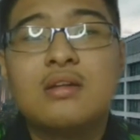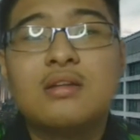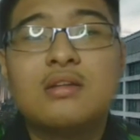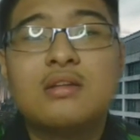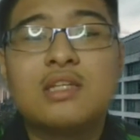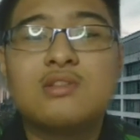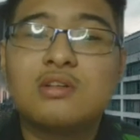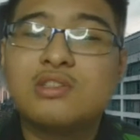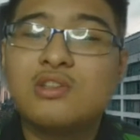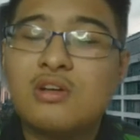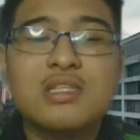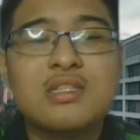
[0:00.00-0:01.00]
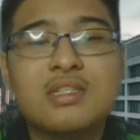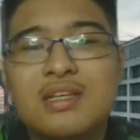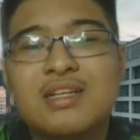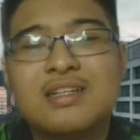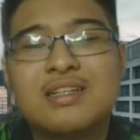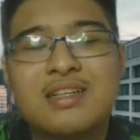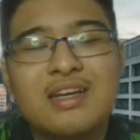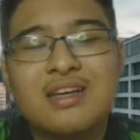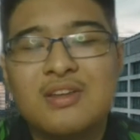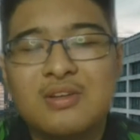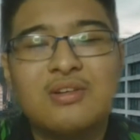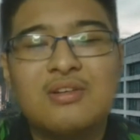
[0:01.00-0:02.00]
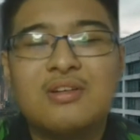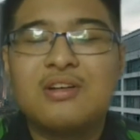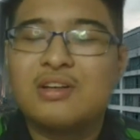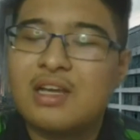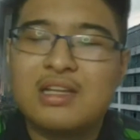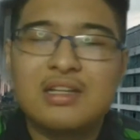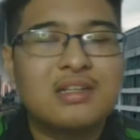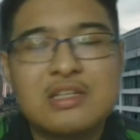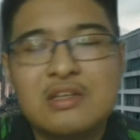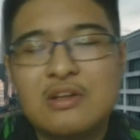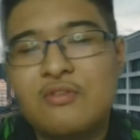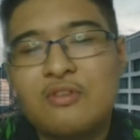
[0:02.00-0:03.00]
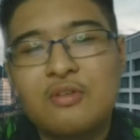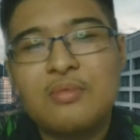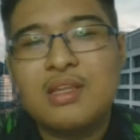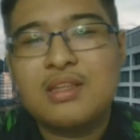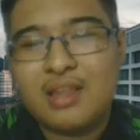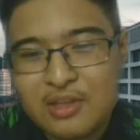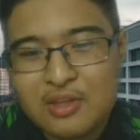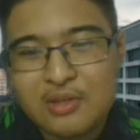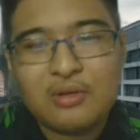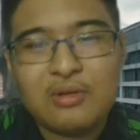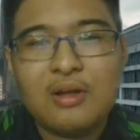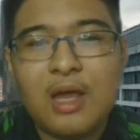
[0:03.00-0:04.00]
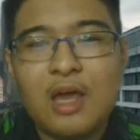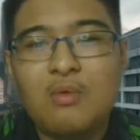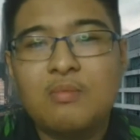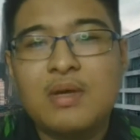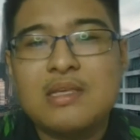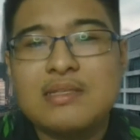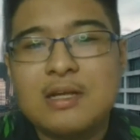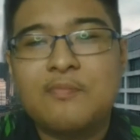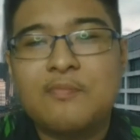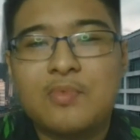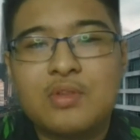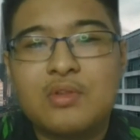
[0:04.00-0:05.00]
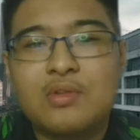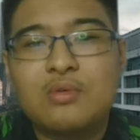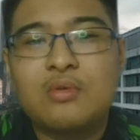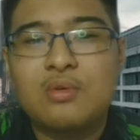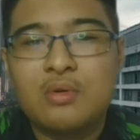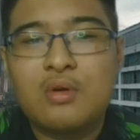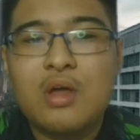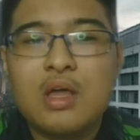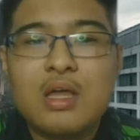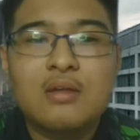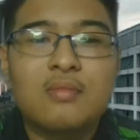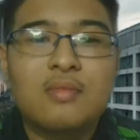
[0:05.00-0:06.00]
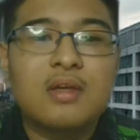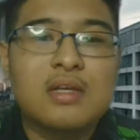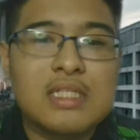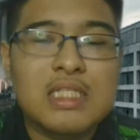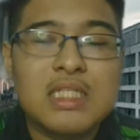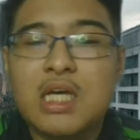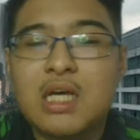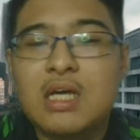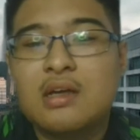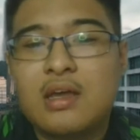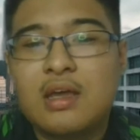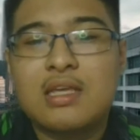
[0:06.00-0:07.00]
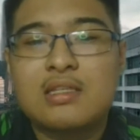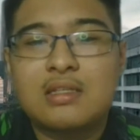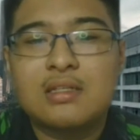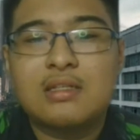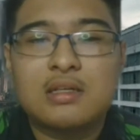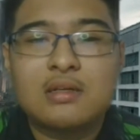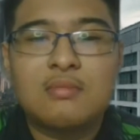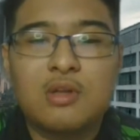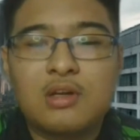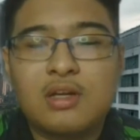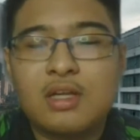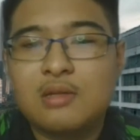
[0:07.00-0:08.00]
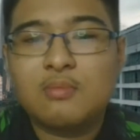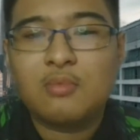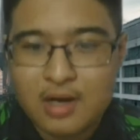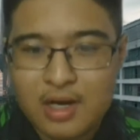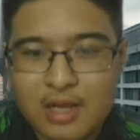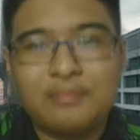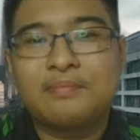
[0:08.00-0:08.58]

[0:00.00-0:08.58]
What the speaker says: This all nonsense. Okay, that's all for me. Thank you. I will pass up to Jia as a moderator program.